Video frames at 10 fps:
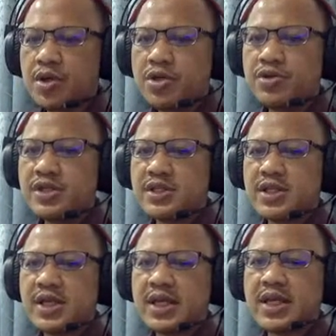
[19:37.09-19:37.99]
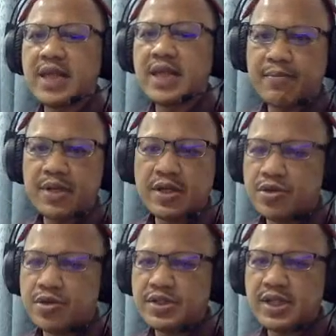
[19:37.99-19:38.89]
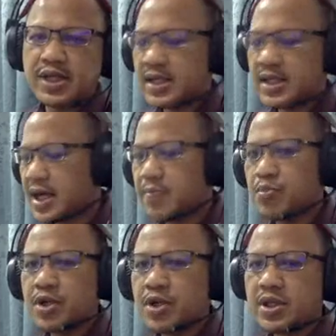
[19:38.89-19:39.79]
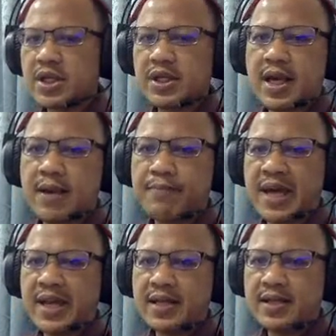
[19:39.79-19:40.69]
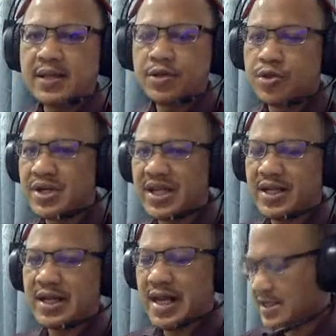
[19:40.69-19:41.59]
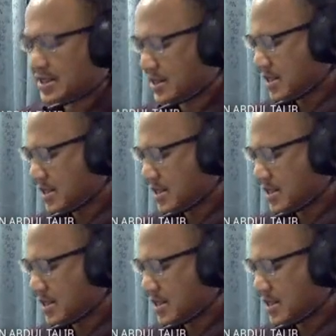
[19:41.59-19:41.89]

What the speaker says: You just say kitab. You don't say kitabun, kitaban. You don't read the last